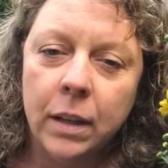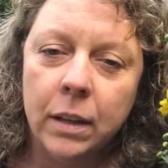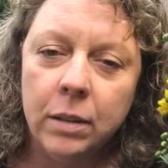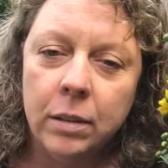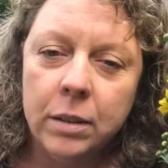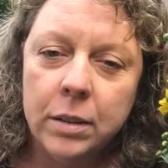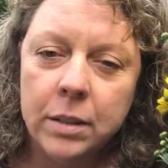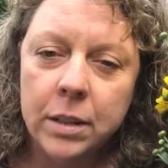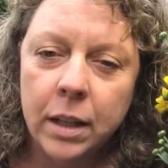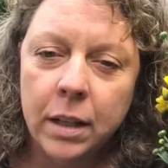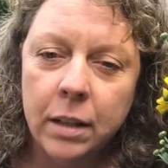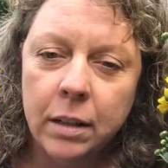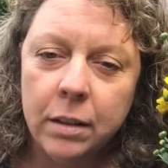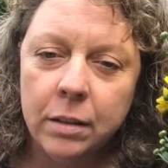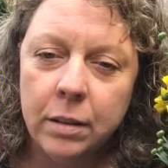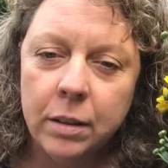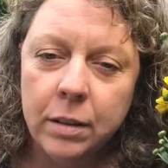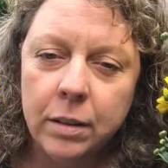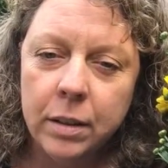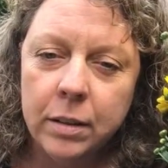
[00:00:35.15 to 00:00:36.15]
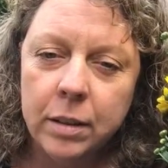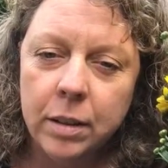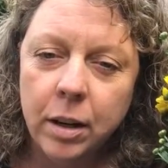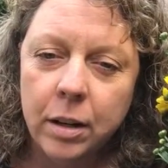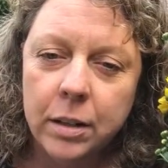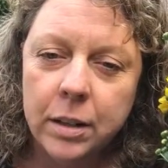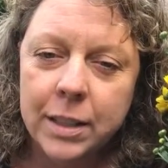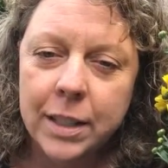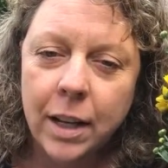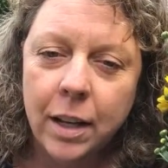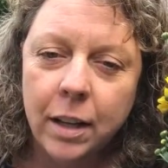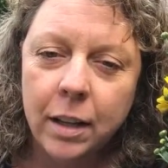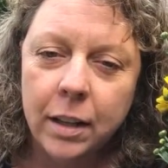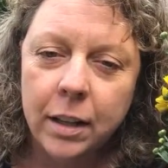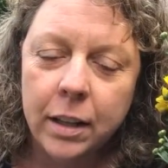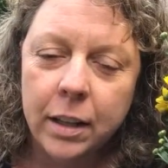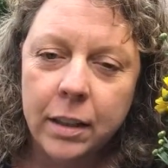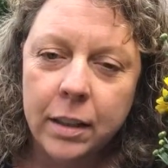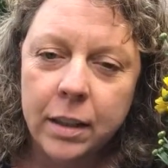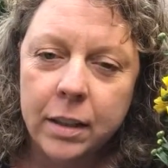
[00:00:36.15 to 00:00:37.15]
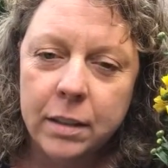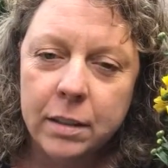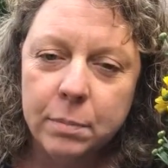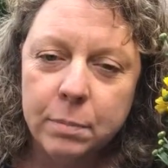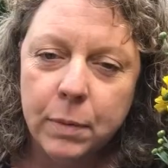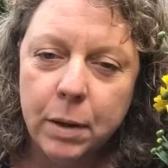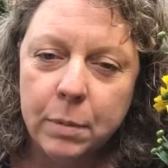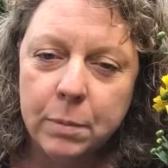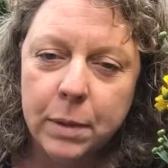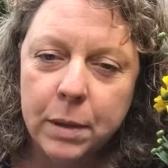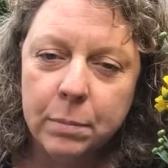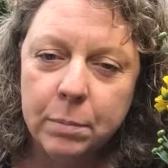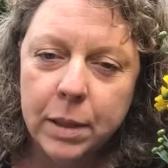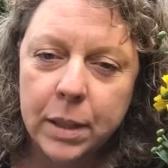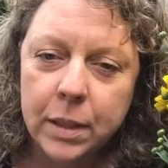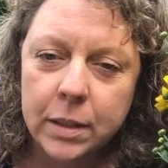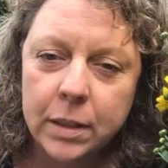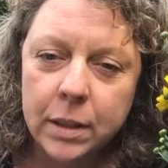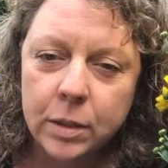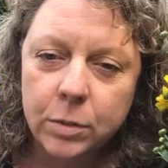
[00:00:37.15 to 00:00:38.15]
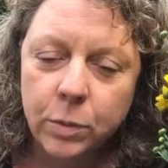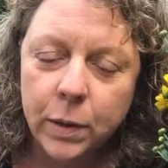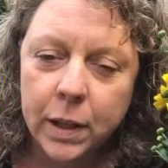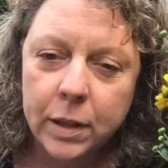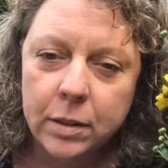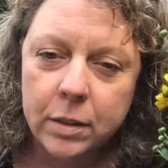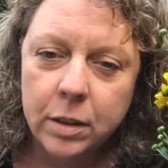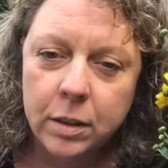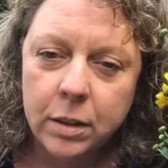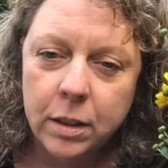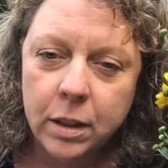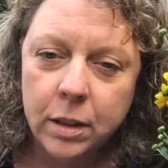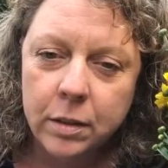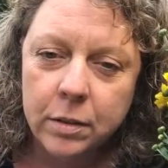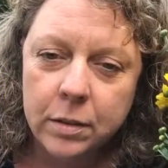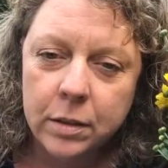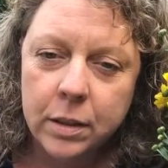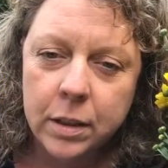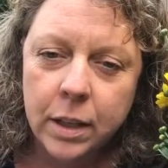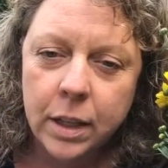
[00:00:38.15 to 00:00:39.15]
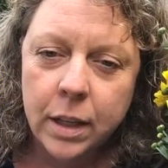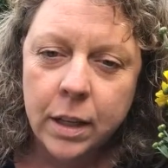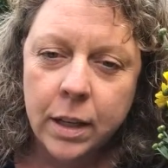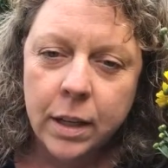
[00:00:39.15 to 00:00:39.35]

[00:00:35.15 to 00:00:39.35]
You can tell, it's hard to tell in this moment because his wings are closed,